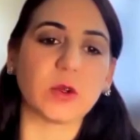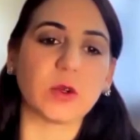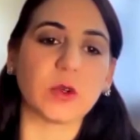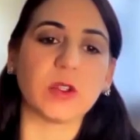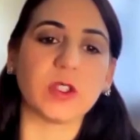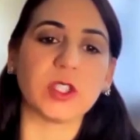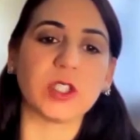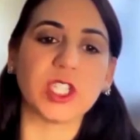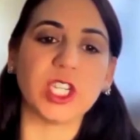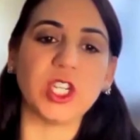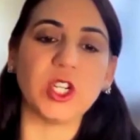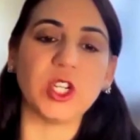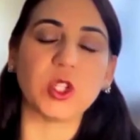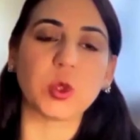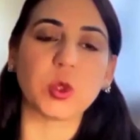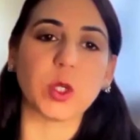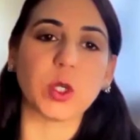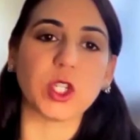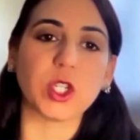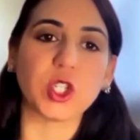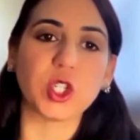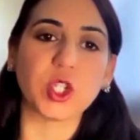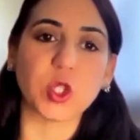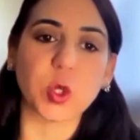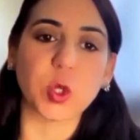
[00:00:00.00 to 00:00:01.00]
continue to
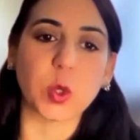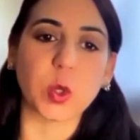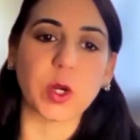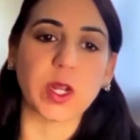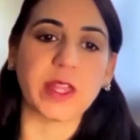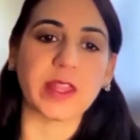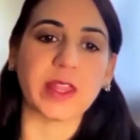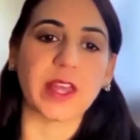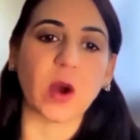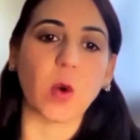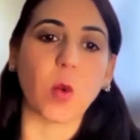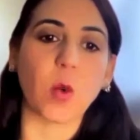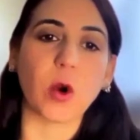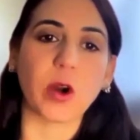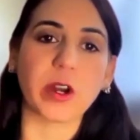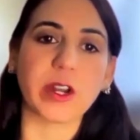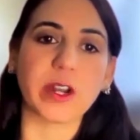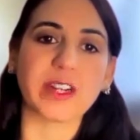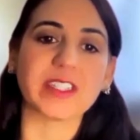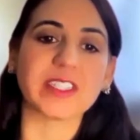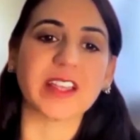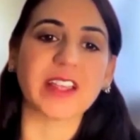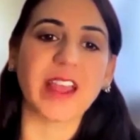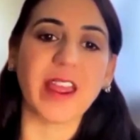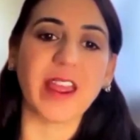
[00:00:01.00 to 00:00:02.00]
ensuring that workers